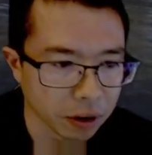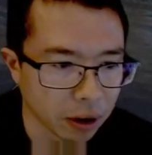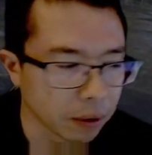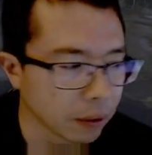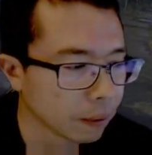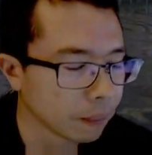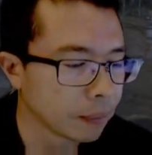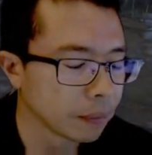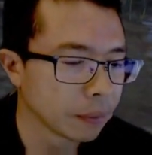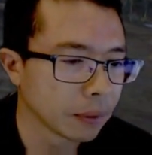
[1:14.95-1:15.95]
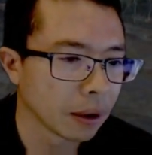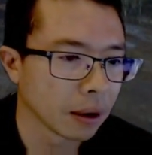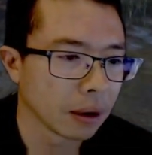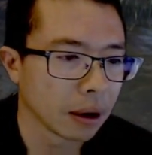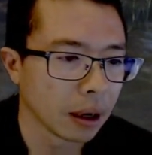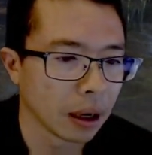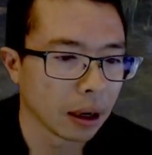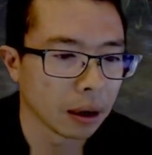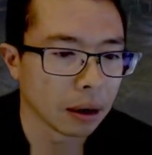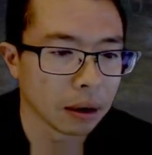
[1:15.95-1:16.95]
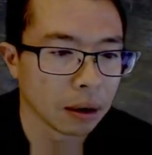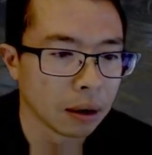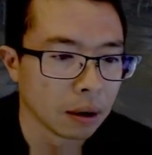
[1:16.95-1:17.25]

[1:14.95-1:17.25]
zone, and